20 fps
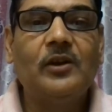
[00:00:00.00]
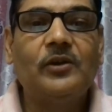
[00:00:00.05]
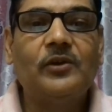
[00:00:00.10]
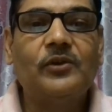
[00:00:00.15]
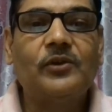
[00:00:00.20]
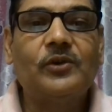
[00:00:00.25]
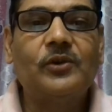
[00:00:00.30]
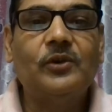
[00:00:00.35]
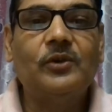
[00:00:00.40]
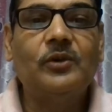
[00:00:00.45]

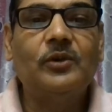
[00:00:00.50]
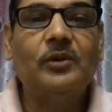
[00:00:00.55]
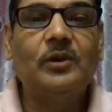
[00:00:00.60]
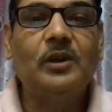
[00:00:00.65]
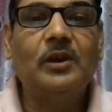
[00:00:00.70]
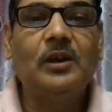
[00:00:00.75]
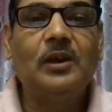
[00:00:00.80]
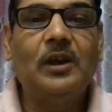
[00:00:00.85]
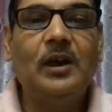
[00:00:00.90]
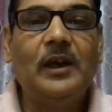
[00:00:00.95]
so
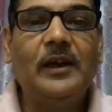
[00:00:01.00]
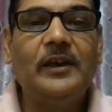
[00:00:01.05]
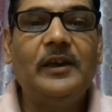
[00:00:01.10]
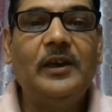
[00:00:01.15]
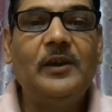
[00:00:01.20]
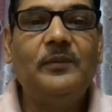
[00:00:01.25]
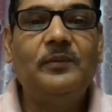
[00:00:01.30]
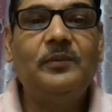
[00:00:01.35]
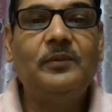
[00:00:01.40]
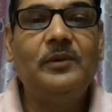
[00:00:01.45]
uh, and
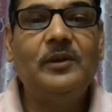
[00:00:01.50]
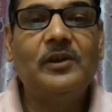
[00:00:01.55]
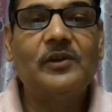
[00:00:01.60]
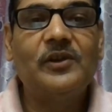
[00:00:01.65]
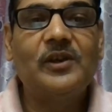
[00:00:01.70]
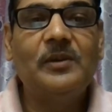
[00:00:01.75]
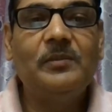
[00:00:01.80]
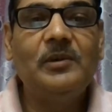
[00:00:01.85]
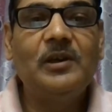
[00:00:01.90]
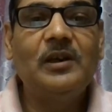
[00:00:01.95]
if the
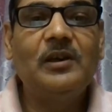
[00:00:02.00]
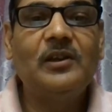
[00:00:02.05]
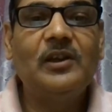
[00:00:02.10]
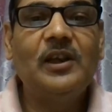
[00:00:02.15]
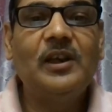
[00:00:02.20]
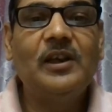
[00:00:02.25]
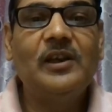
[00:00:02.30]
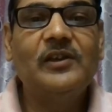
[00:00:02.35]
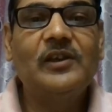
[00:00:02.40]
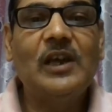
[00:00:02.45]
similar
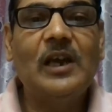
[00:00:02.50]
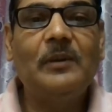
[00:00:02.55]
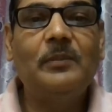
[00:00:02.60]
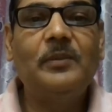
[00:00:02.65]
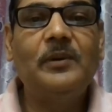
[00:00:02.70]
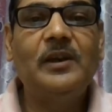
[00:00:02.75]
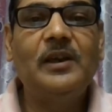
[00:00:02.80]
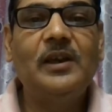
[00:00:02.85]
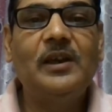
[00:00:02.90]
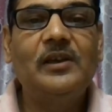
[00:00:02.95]
thing is
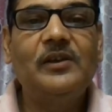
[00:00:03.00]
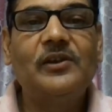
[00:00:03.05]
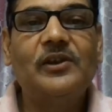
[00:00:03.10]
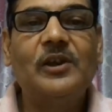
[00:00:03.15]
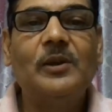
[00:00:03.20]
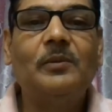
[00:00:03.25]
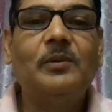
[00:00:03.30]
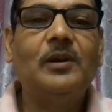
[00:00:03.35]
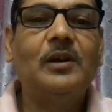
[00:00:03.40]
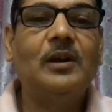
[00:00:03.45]
happening in
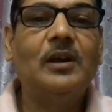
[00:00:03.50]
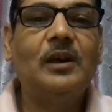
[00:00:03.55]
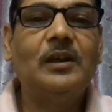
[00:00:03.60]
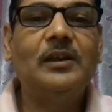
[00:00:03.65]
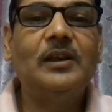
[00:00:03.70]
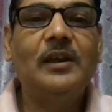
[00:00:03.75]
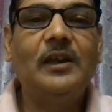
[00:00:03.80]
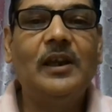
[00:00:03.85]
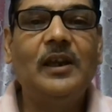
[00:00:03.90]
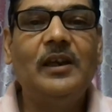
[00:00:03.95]
several
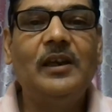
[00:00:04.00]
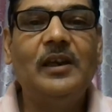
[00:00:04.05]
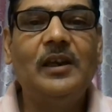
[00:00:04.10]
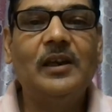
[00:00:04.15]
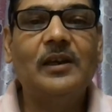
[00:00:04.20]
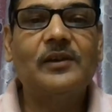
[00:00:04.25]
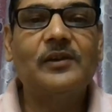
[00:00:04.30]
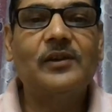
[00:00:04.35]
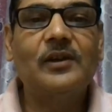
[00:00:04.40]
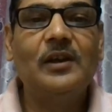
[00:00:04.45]
other
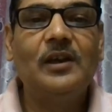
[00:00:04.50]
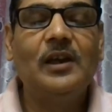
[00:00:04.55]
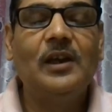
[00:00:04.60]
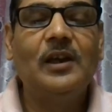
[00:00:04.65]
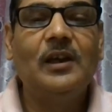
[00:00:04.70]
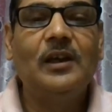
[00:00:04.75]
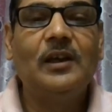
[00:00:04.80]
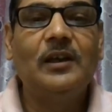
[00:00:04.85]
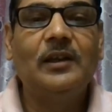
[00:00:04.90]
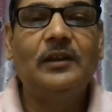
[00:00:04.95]
areas
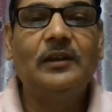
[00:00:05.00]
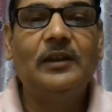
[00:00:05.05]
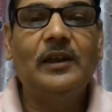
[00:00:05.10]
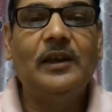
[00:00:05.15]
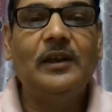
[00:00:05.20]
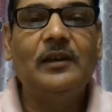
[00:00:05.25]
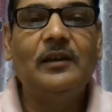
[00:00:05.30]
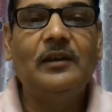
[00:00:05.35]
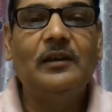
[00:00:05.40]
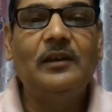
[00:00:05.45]

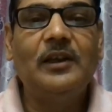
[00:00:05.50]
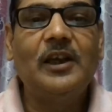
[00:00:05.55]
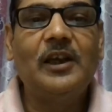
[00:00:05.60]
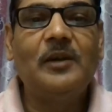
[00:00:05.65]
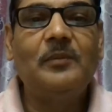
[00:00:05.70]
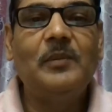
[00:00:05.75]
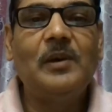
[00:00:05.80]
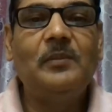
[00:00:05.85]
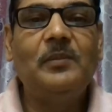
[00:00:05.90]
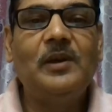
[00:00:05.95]
then there
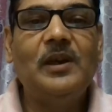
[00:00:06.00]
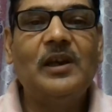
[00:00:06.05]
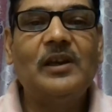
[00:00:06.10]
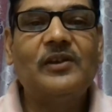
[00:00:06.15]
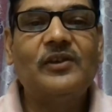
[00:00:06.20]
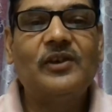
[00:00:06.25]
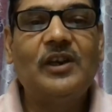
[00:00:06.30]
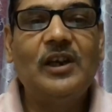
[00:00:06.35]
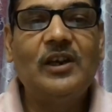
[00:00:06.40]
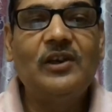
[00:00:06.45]
may be
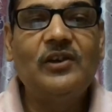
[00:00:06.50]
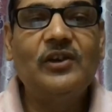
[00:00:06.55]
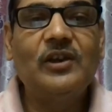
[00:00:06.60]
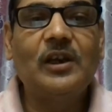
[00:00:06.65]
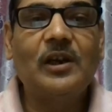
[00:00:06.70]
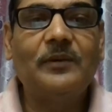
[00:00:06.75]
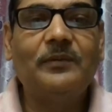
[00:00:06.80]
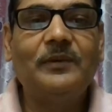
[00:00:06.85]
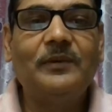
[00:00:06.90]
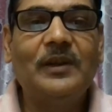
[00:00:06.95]
extinction
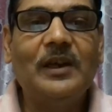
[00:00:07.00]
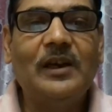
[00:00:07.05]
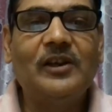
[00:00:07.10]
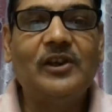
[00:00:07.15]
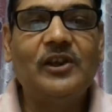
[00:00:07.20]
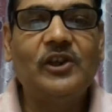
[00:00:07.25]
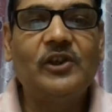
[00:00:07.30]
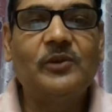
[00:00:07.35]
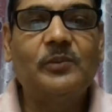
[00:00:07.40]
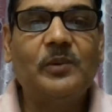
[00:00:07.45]
of that
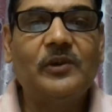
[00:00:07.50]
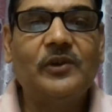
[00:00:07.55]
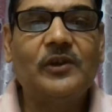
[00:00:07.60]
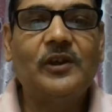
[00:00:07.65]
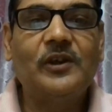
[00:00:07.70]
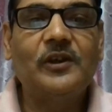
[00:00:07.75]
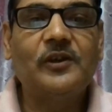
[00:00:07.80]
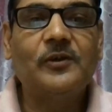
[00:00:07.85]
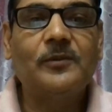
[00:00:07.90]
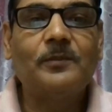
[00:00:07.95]

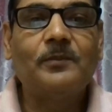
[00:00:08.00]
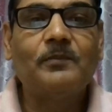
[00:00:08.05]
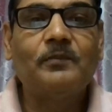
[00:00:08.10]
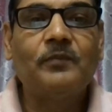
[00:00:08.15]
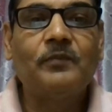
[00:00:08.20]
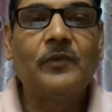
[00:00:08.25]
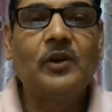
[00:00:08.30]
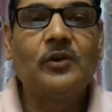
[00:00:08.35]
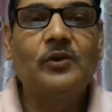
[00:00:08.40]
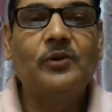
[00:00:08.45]
species
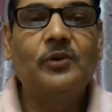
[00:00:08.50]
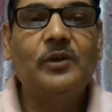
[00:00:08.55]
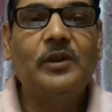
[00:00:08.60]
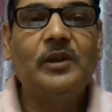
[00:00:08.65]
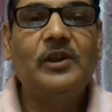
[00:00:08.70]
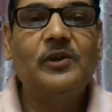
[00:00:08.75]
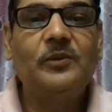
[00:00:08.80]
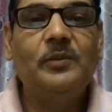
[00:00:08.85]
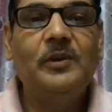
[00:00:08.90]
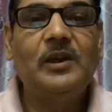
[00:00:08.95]
so
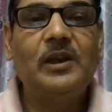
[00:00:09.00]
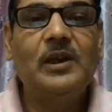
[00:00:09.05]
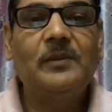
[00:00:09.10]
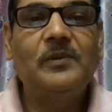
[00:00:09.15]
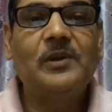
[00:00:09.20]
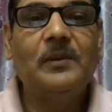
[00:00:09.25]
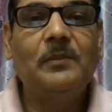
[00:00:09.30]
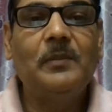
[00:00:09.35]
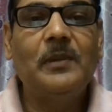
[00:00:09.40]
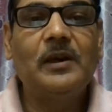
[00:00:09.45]
this becomes
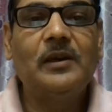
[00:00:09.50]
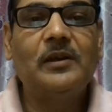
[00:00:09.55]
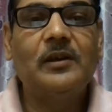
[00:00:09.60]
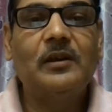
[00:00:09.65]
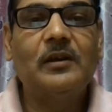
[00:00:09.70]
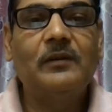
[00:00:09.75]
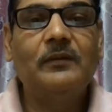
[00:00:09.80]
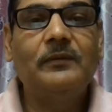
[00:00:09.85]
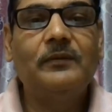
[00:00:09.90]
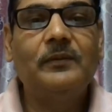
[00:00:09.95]
a matter
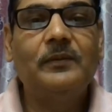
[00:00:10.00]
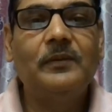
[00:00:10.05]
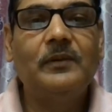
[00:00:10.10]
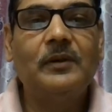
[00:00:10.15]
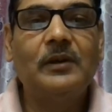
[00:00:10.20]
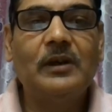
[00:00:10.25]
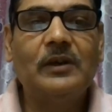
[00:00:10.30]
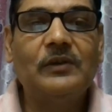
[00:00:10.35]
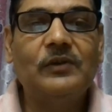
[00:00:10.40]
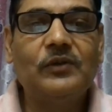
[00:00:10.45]
of
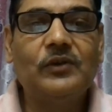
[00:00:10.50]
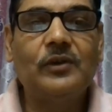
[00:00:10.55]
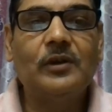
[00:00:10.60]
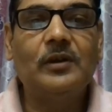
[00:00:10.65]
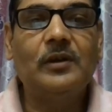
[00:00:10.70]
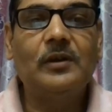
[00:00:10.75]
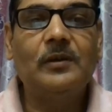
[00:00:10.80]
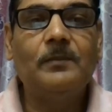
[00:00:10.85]
concern